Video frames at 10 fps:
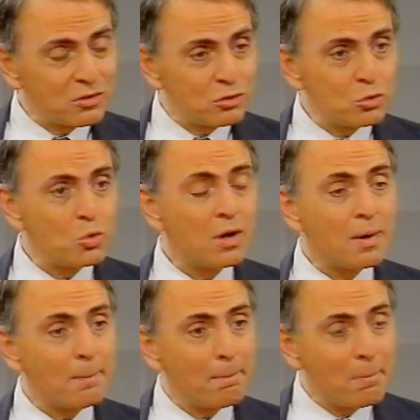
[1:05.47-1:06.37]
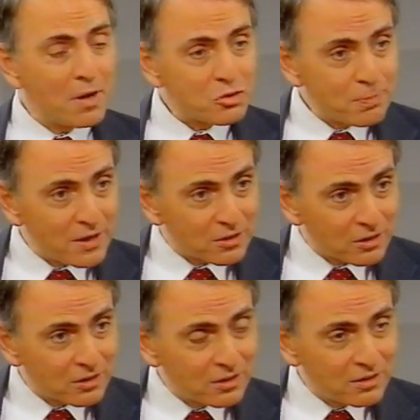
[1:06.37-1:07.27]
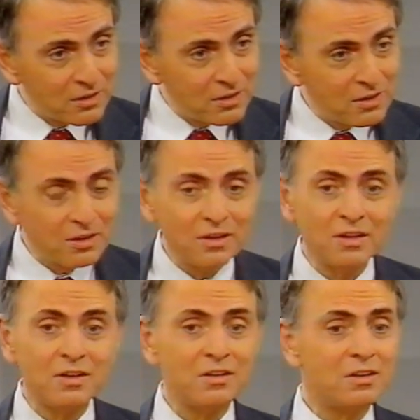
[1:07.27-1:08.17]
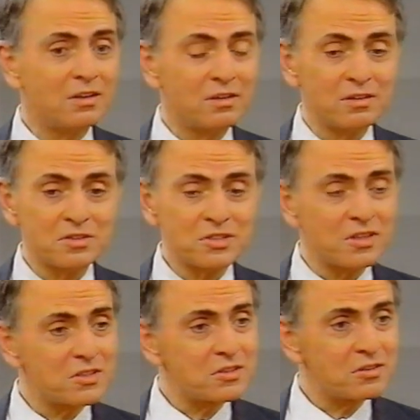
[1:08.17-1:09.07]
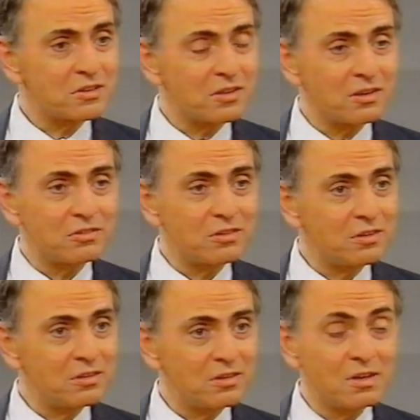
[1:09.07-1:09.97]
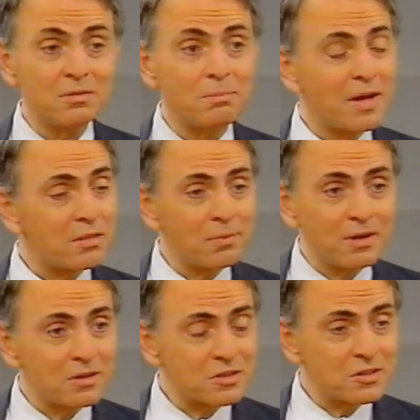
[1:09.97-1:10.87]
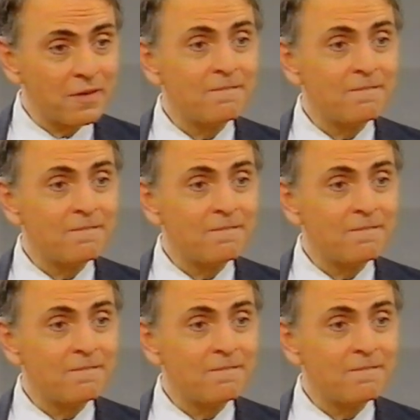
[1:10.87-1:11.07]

do much better in science and technology and mathematics